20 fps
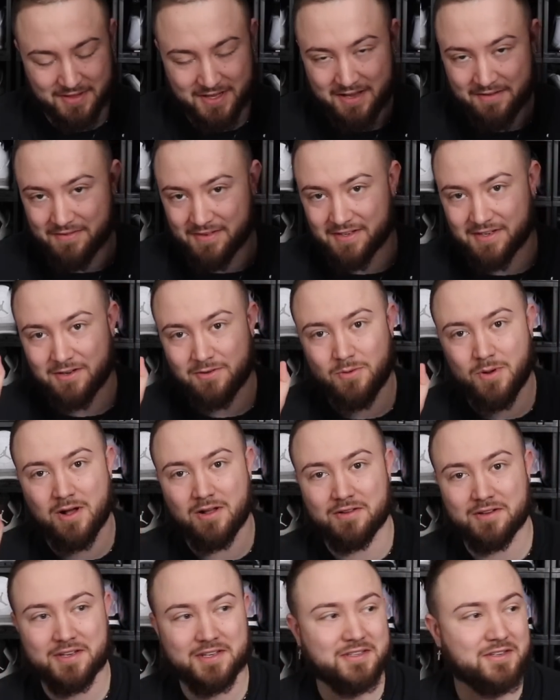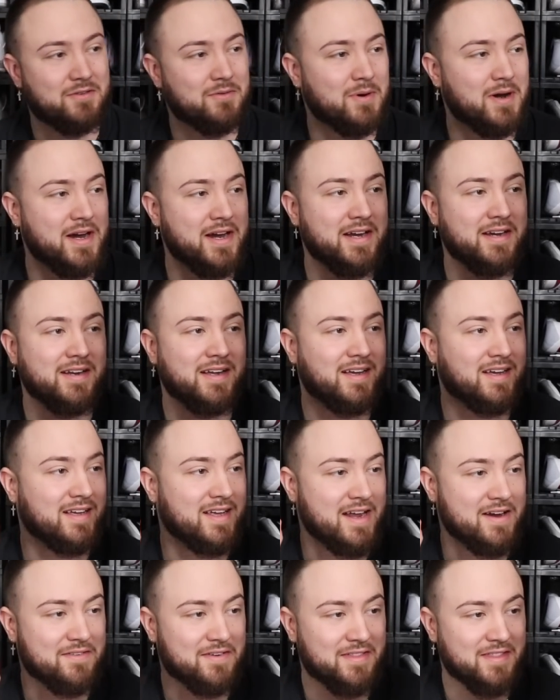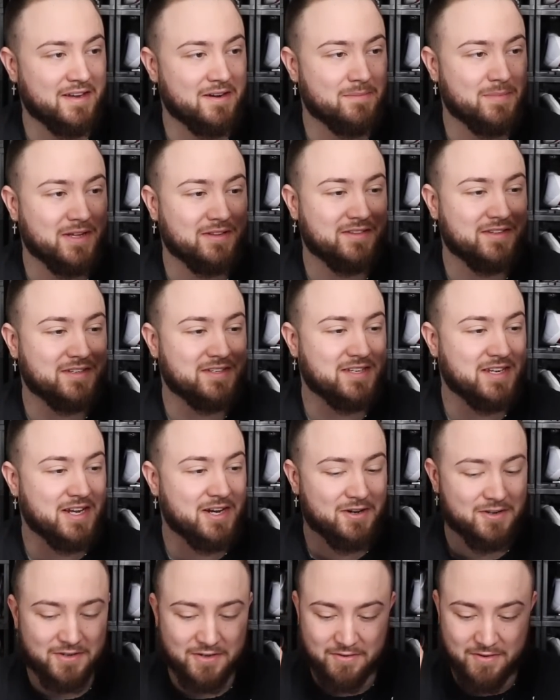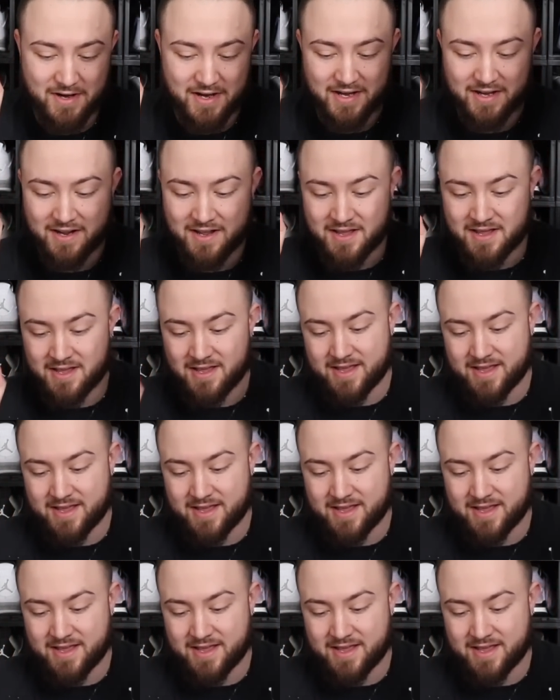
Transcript: love it. Quality's great. Everything about this sneaker's great.